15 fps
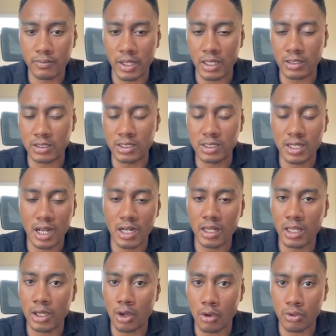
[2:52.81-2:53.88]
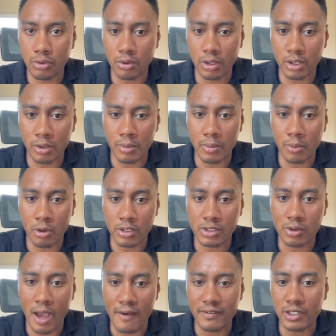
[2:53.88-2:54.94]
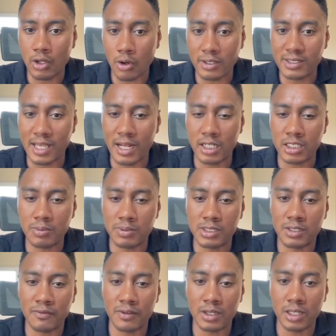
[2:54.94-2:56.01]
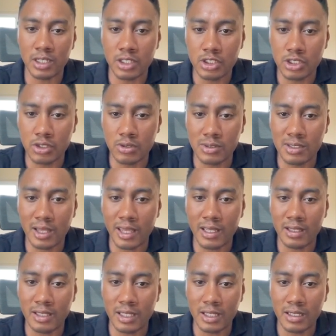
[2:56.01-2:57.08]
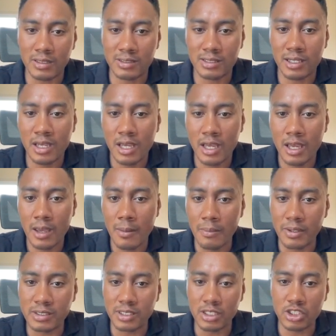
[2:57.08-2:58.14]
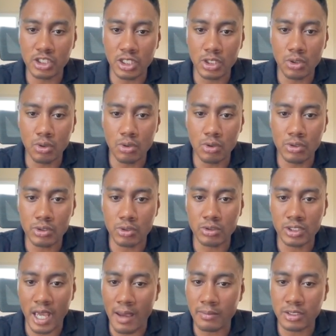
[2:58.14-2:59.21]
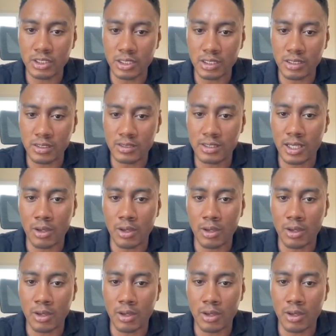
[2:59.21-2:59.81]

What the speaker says: And just kind of like go through a little bit more. So have you noticed any specific issues like leaks, missing shingles, or damages?